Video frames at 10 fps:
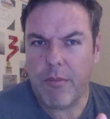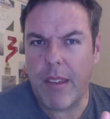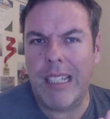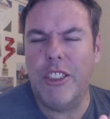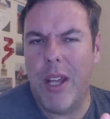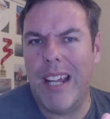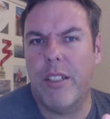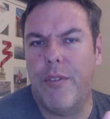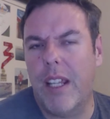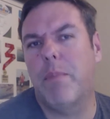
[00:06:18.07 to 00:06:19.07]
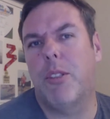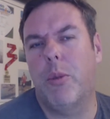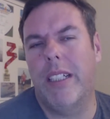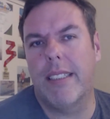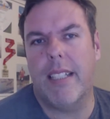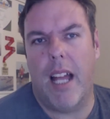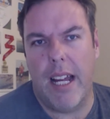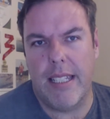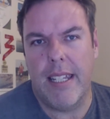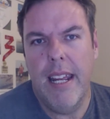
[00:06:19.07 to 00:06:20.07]
is you had to flick between the
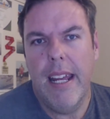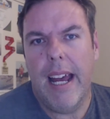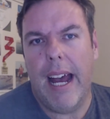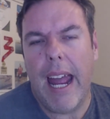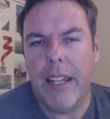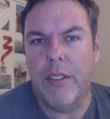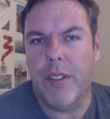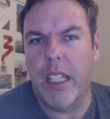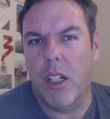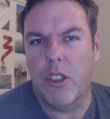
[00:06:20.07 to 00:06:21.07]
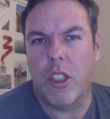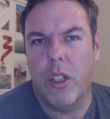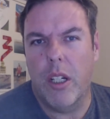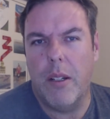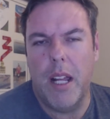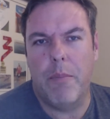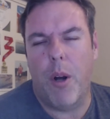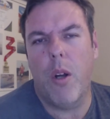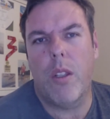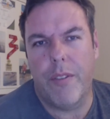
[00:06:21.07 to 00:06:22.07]
slides and the video. So it
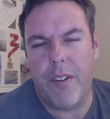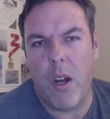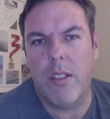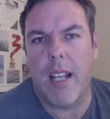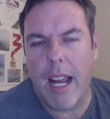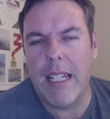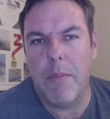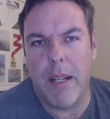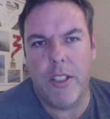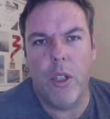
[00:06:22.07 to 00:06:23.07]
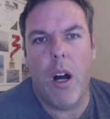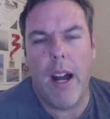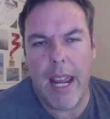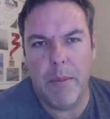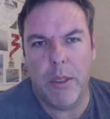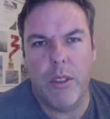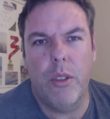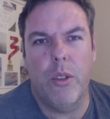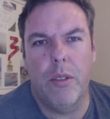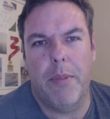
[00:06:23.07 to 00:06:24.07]
broke the flow slightly, but you are able
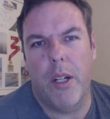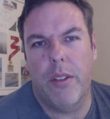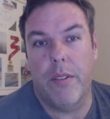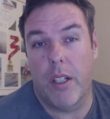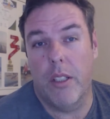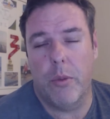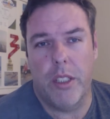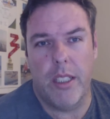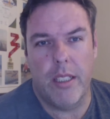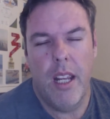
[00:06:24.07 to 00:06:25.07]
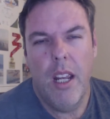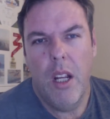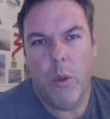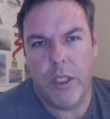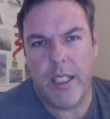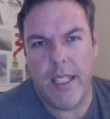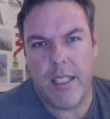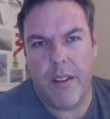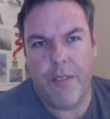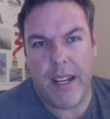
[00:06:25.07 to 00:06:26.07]
to do both of those, which
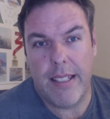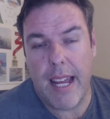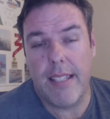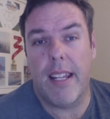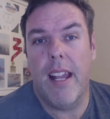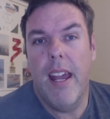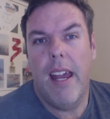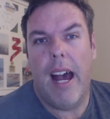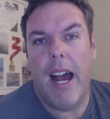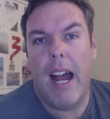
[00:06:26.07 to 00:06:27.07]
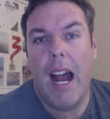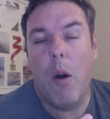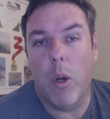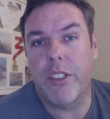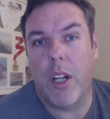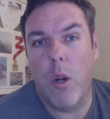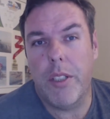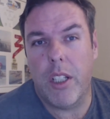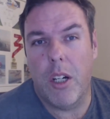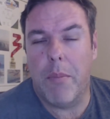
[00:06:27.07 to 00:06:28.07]
is fantastic. I wasn't
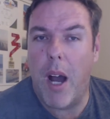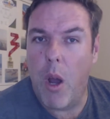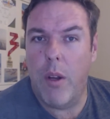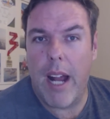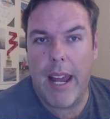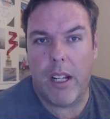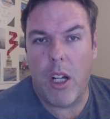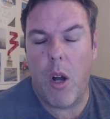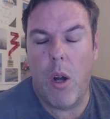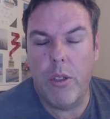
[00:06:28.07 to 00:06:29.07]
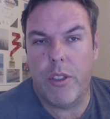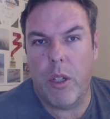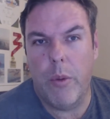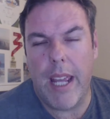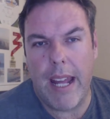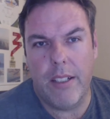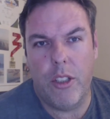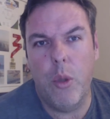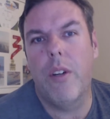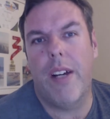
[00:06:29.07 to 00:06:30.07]
hosting on my own. I had a co-host, so we had
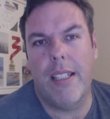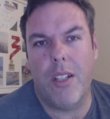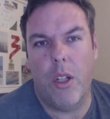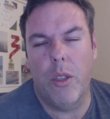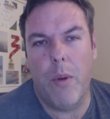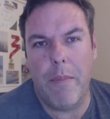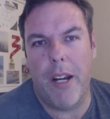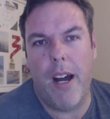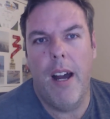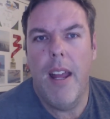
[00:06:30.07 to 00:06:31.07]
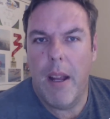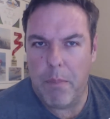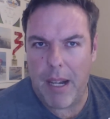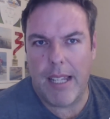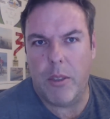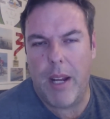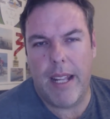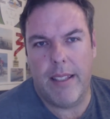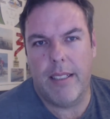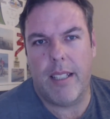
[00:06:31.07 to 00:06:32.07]
2 of us on the webinar, plus we
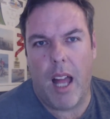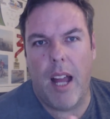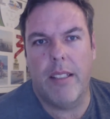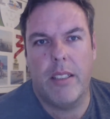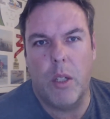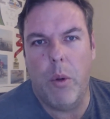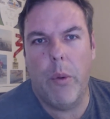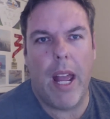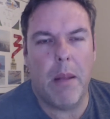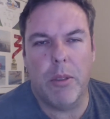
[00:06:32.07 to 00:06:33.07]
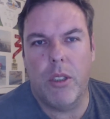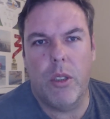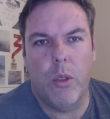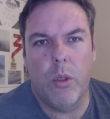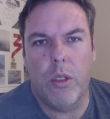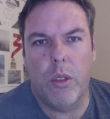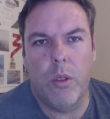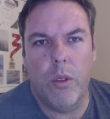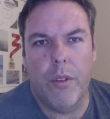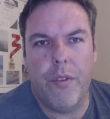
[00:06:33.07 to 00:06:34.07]
had the slides, so we were able
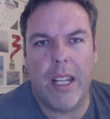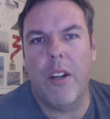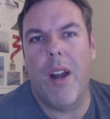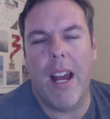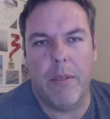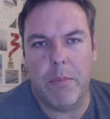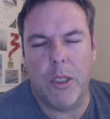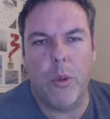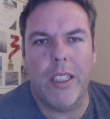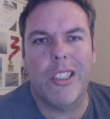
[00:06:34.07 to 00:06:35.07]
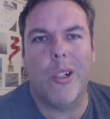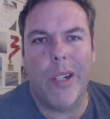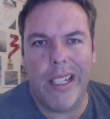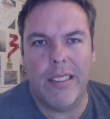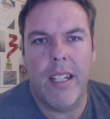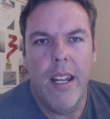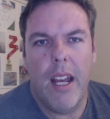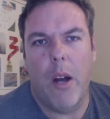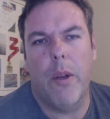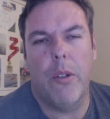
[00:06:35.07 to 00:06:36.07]
to flick around between screens,
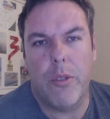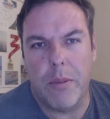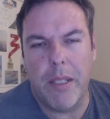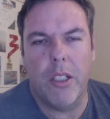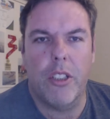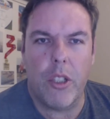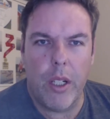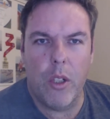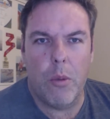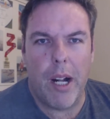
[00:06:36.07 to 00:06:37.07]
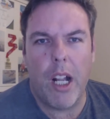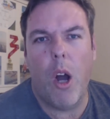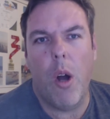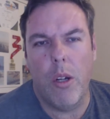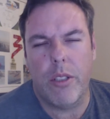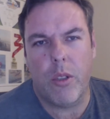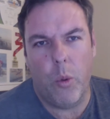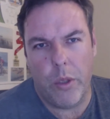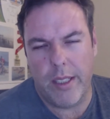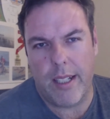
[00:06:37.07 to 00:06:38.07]
whether it was me on screen or my co-host
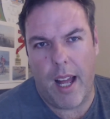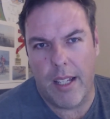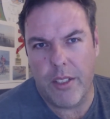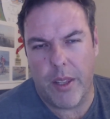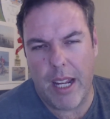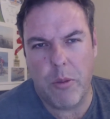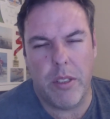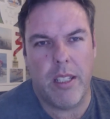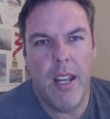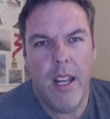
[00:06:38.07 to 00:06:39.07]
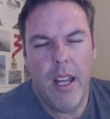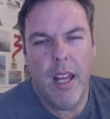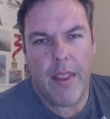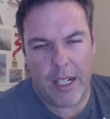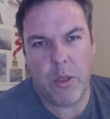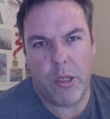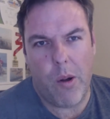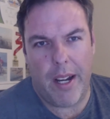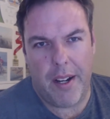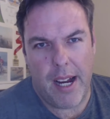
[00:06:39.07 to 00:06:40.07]
or the slides. So that was
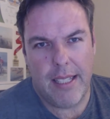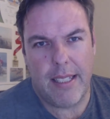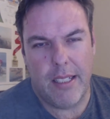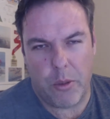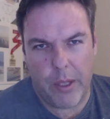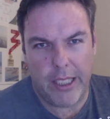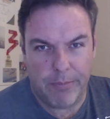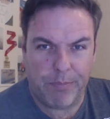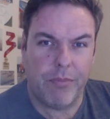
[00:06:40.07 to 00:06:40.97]
quite nice as well.